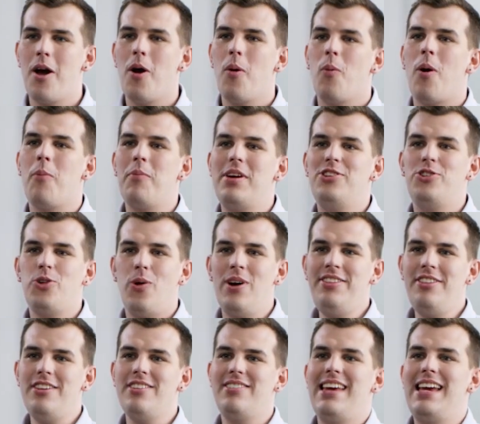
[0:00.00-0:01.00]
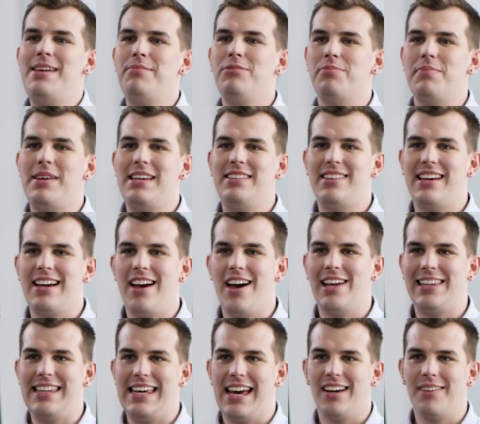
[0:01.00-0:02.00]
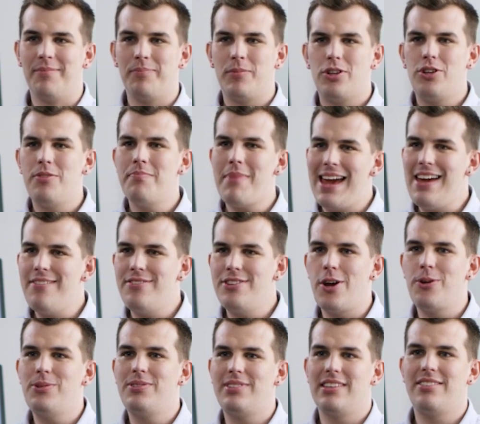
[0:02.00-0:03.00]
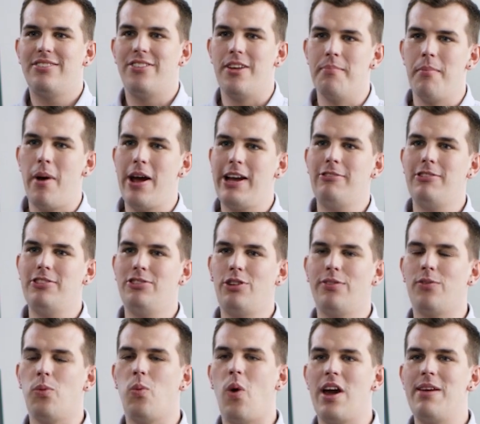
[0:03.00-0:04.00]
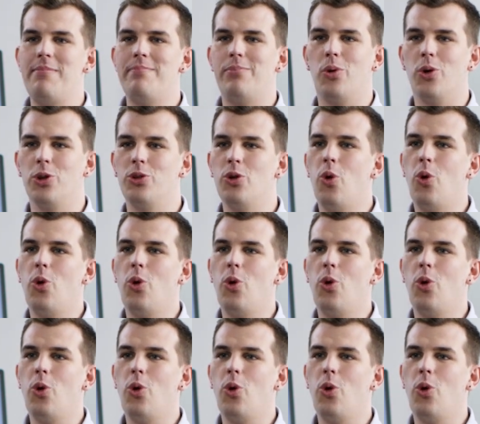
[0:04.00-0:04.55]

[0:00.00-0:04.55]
When we joined the Teams meeting earlier, you may have noticed that Microsoft Whiteboard